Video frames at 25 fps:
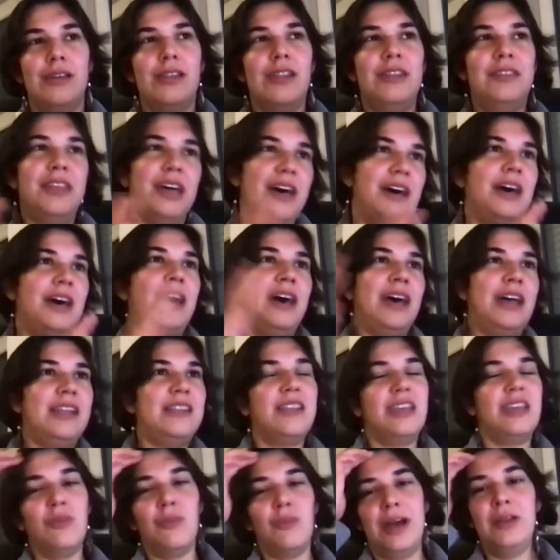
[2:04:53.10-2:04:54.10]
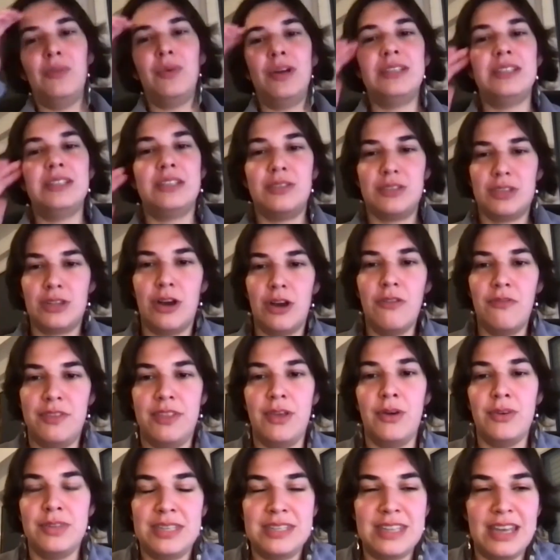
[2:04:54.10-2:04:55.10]
and the UN wanted to solve
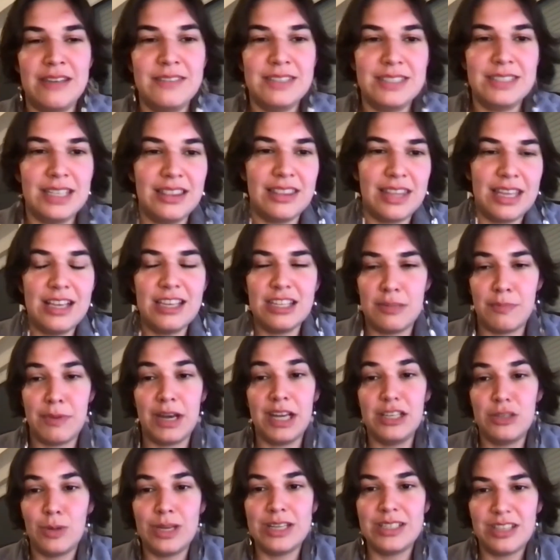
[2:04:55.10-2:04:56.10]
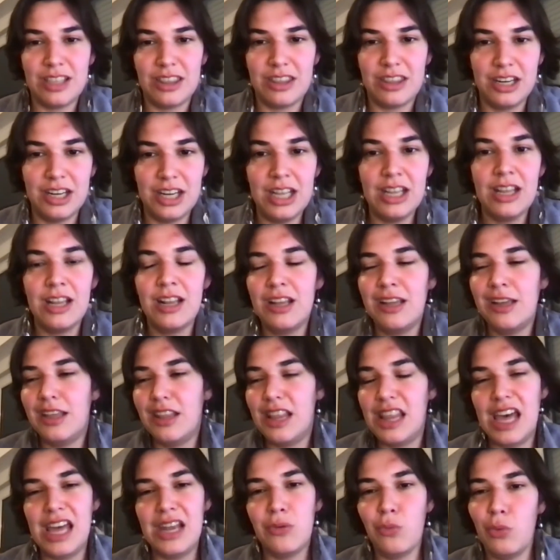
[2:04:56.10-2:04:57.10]
those 17 things by 2030,
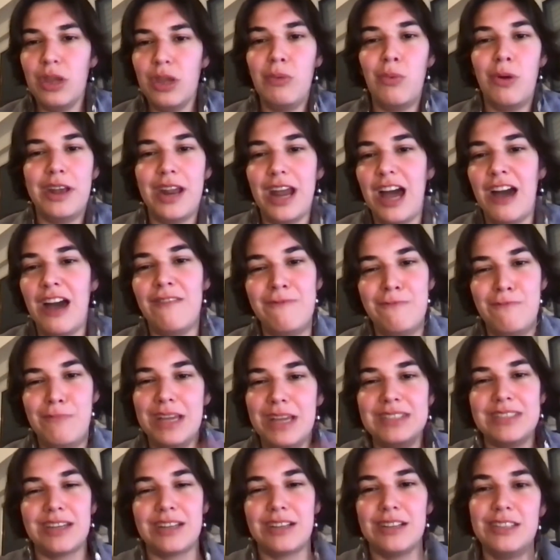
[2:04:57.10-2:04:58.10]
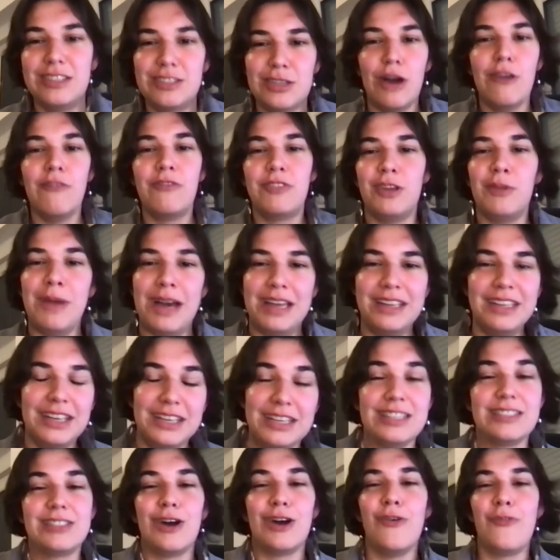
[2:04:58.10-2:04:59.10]
then we would have basically solved humanity
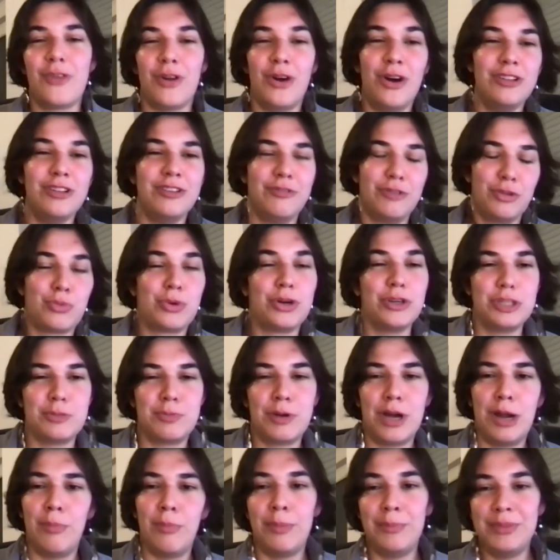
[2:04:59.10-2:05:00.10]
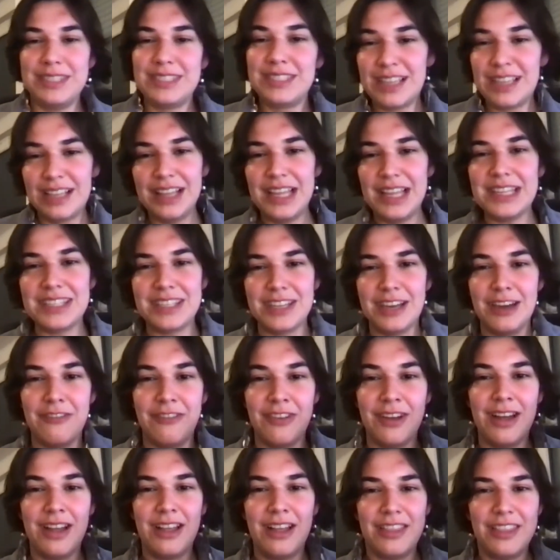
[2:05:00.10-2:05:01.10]
and solved all of the world's problems. It's a list of
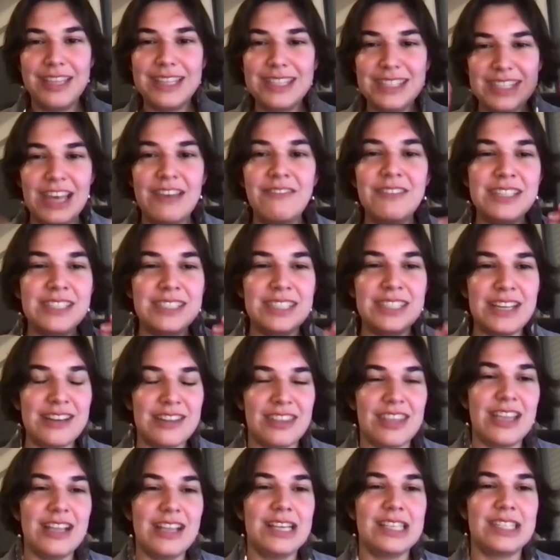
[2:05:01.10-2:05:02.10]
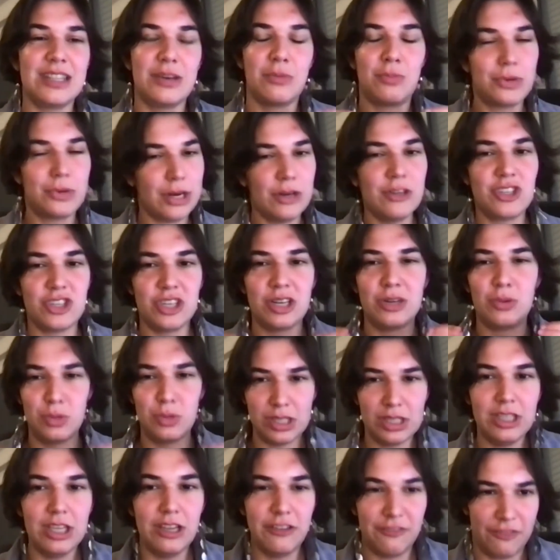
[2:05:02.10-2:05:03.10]
the 17 things the world should
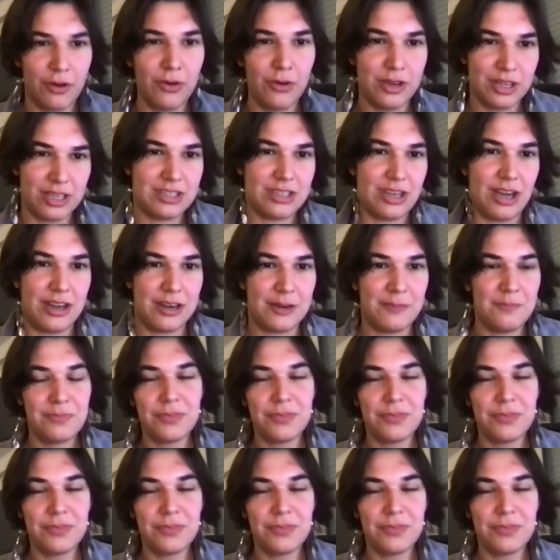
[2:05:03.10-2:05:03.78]
really focus on.